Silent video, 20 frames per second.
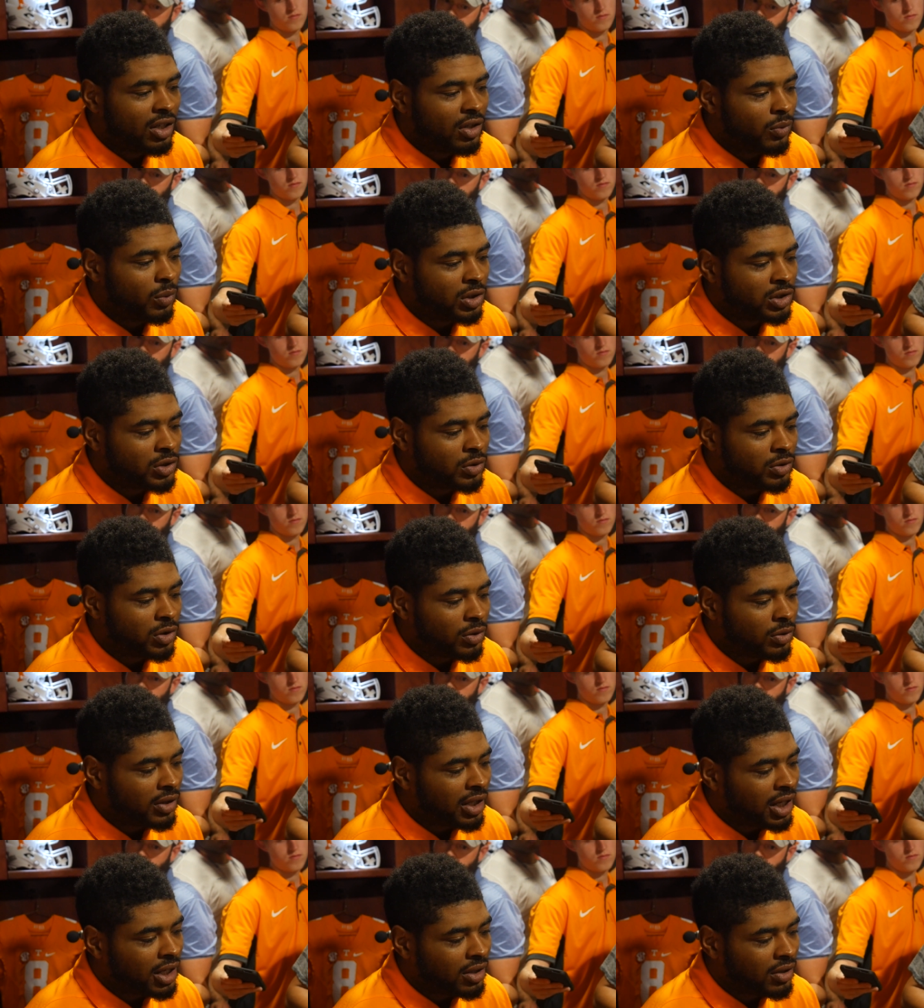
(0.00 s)
once you do
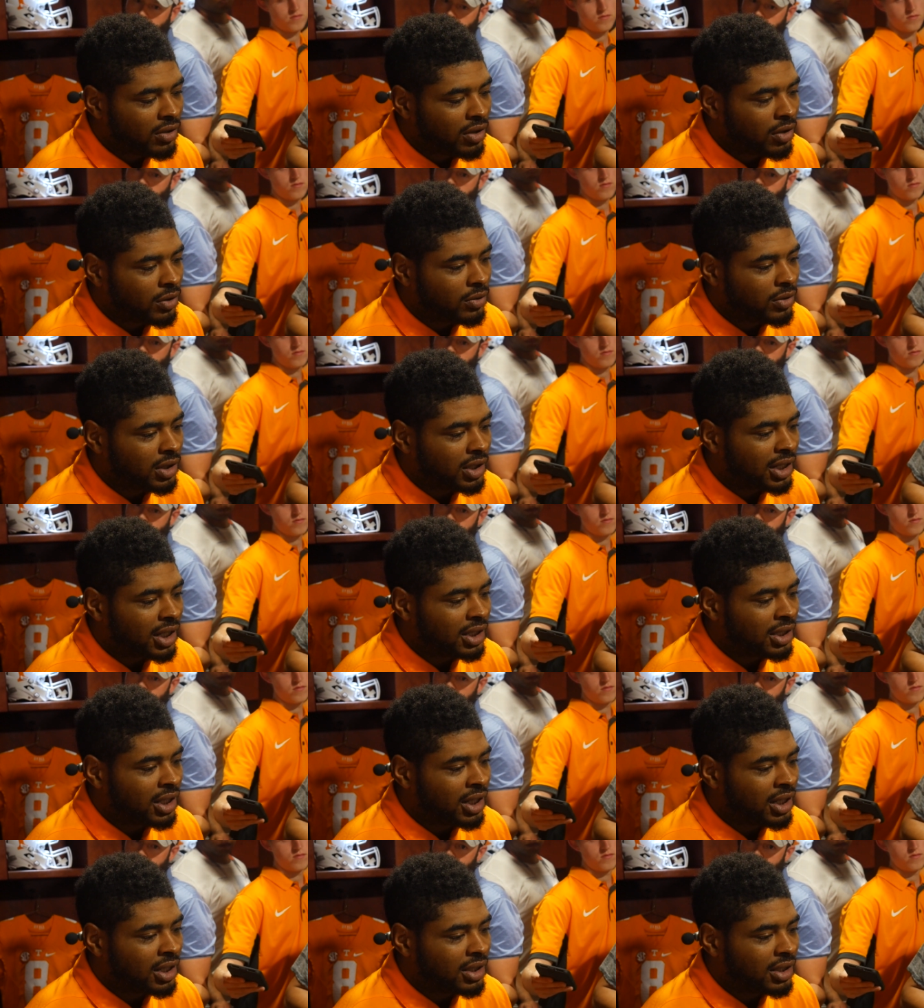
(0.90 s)
that, you know you look at
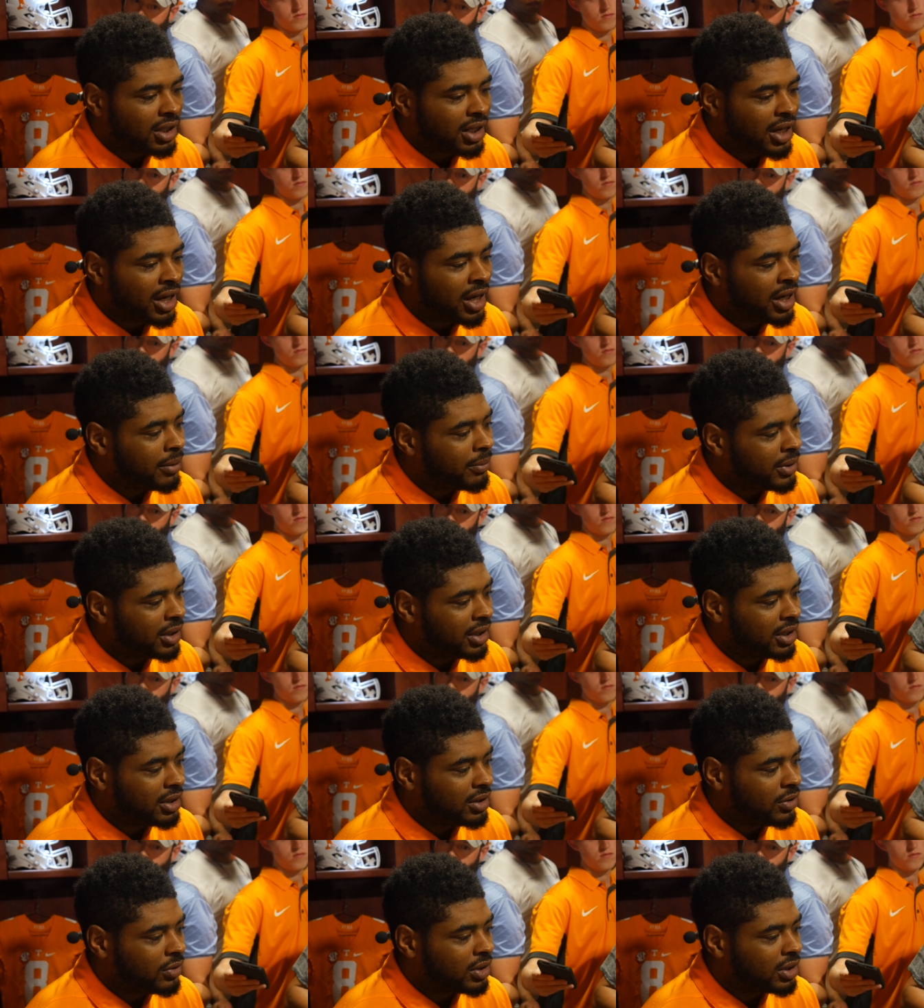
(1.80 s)
the end of the game
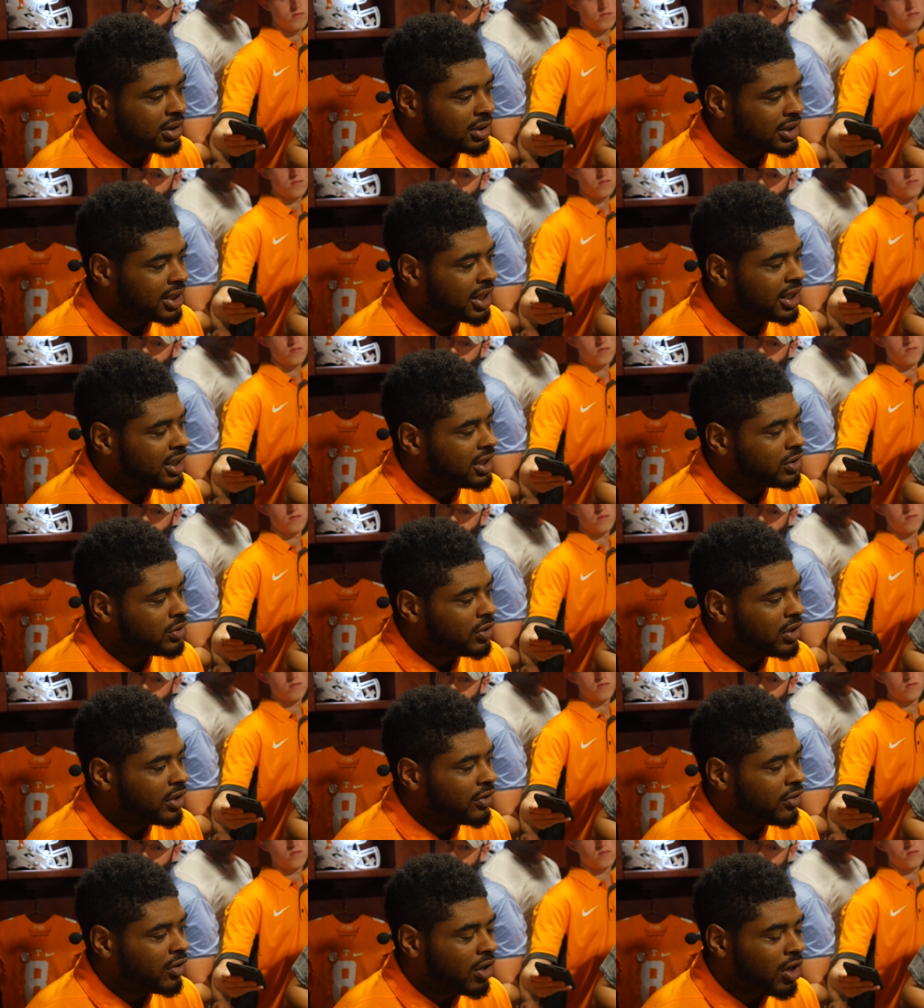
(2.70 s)
and you can say that you
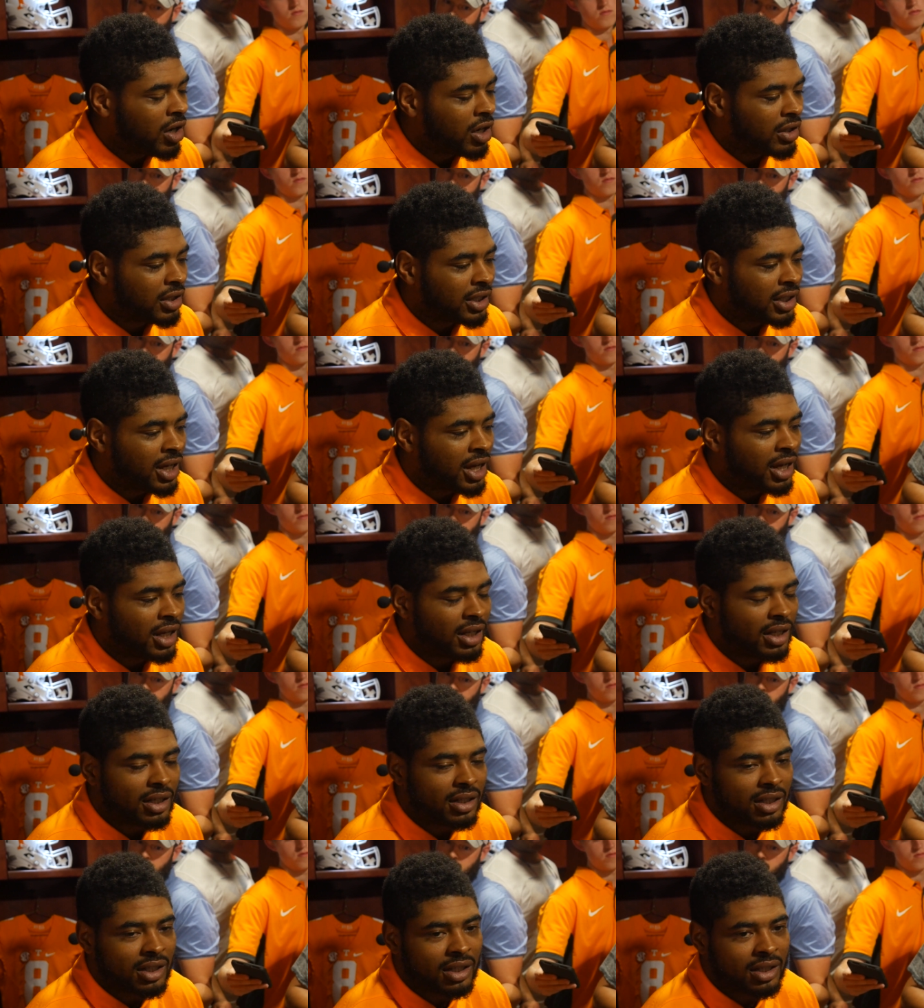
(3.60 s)
give your all or not,
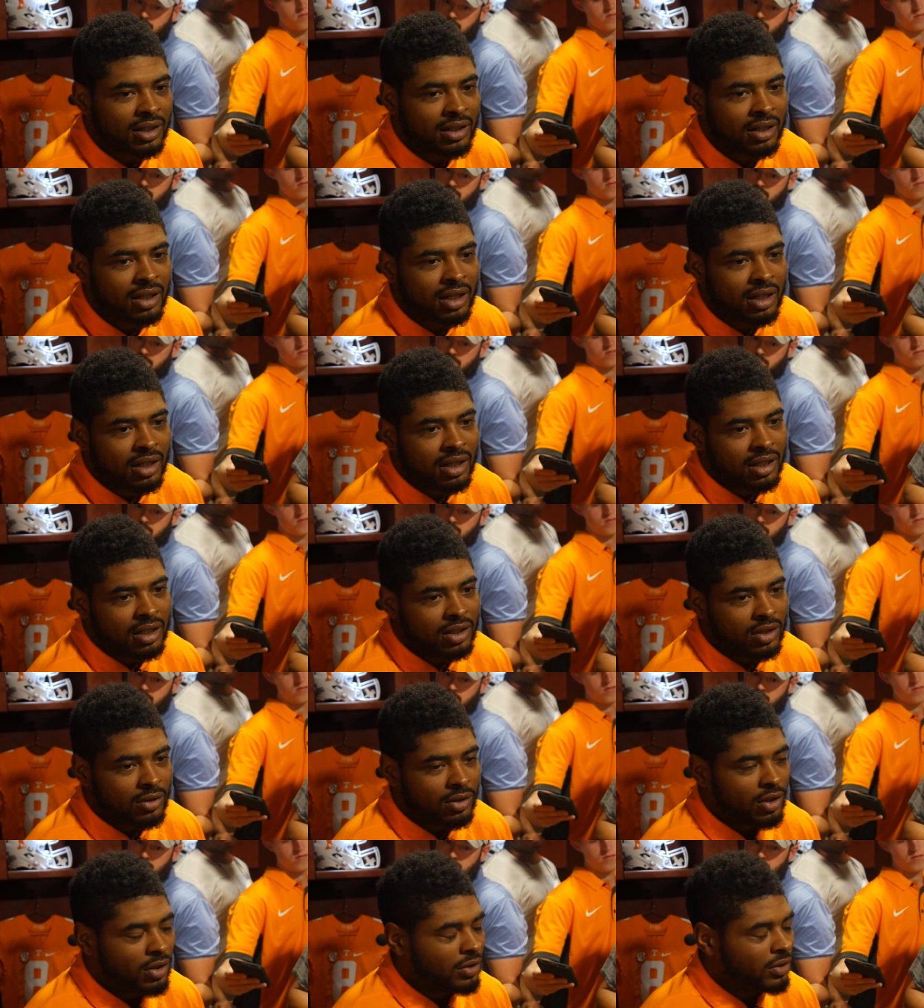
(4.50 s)
and then
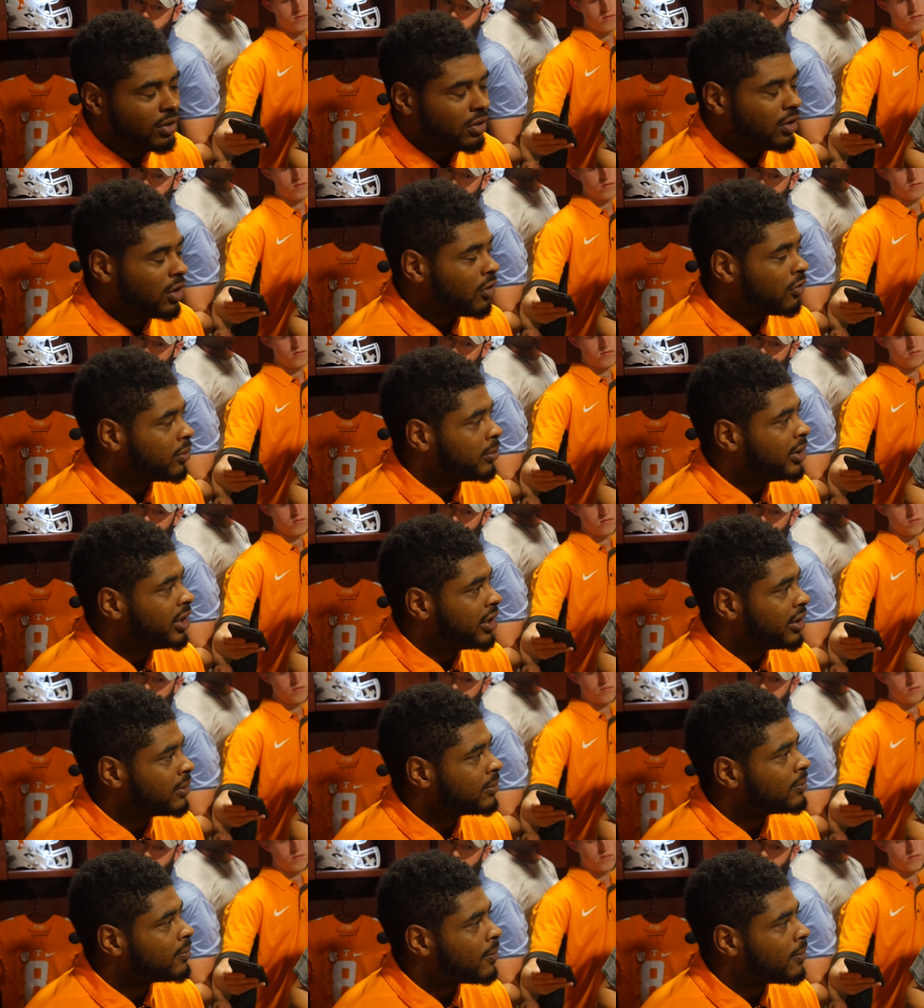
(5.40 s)
you know you go from there.